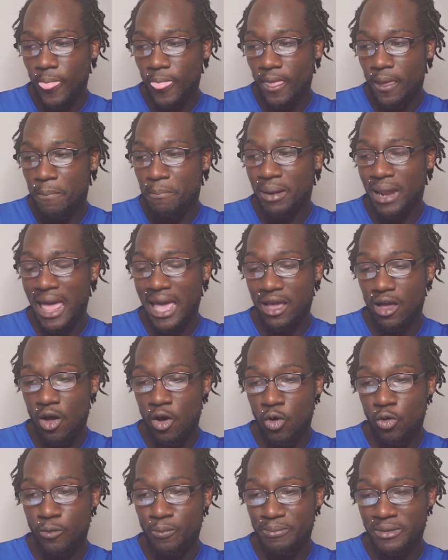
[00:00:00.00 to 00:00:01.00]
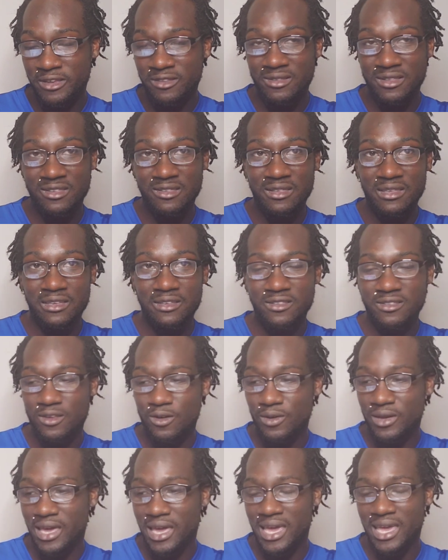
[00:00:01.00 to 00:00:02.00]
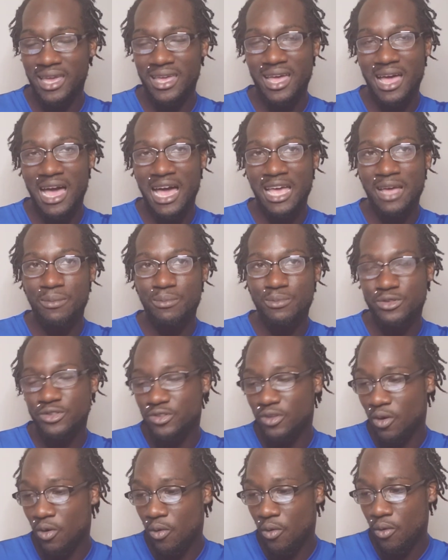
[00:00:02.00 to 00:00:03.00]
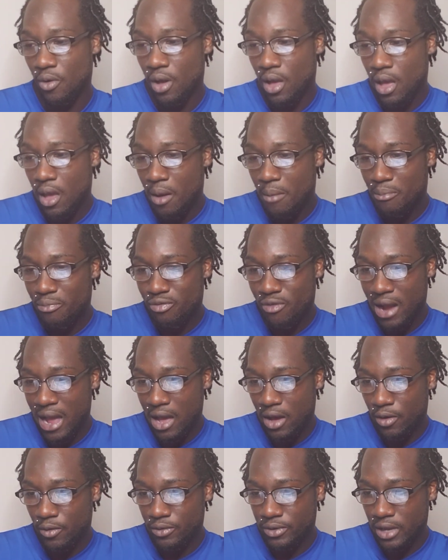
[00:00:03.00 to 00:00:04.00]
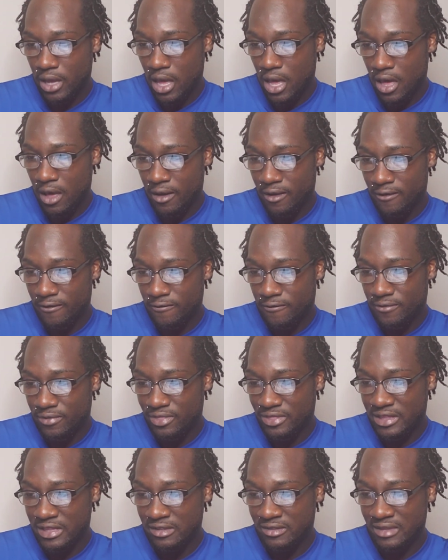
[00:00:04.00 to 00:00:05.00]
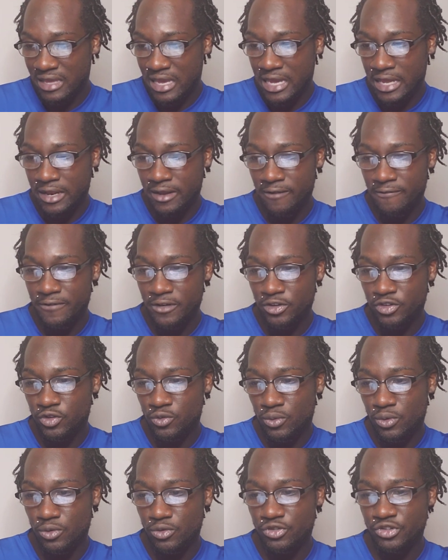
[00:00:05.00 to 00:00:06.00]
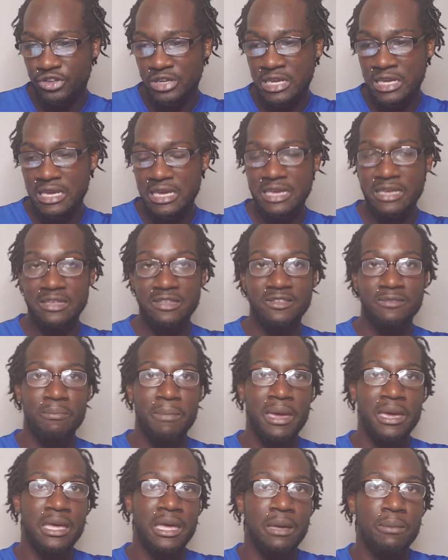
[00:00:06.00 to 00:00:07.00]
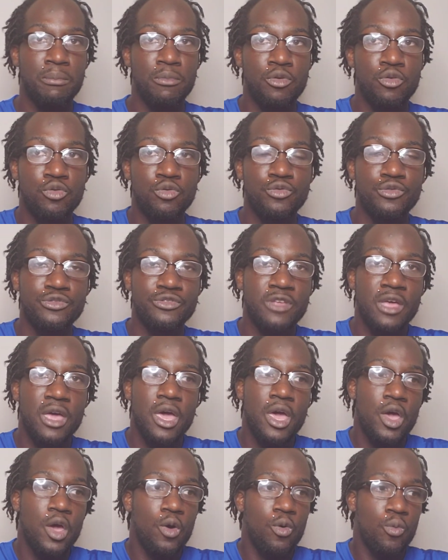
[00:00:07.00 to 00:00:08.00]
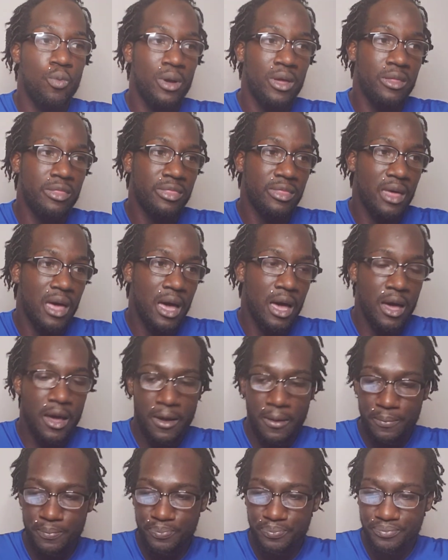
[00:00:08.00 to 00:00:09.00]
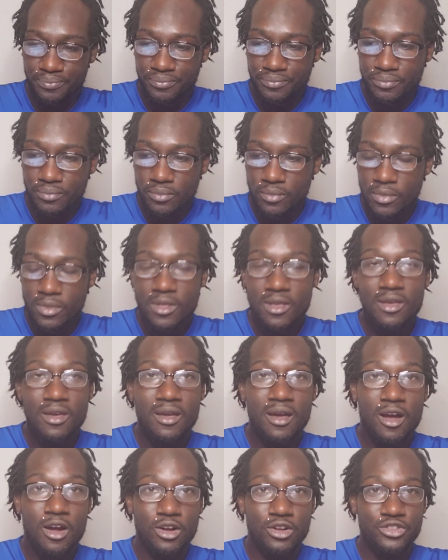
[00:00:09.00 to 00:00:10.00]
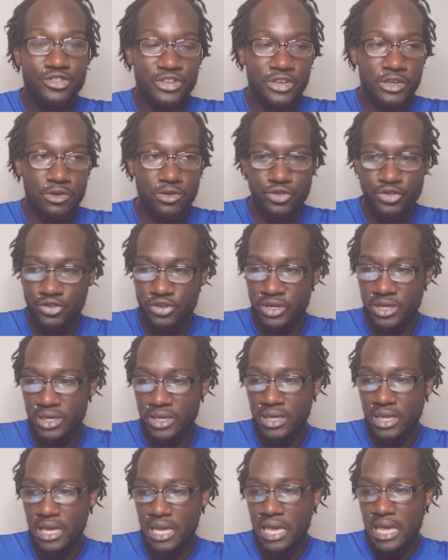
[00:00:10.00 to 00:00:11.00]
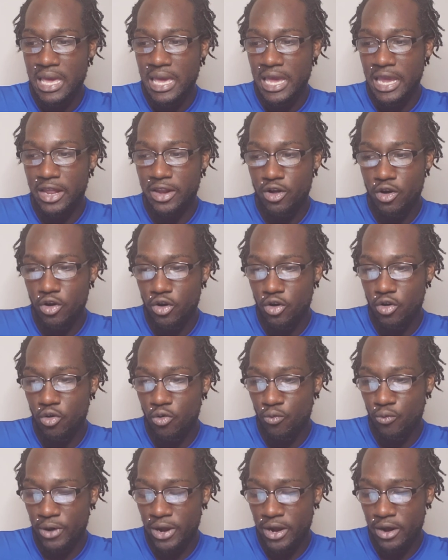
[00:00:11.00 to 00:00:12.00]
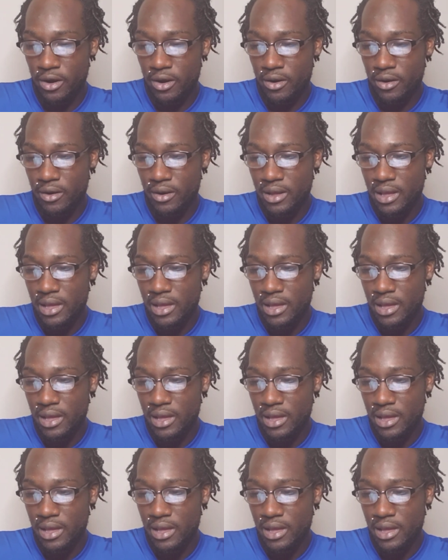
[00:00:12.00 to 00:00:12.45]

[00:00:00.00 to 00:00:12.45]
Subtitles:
Black-owned businesses, okay? I am so proud of this individual. She is making moves with her children in her career,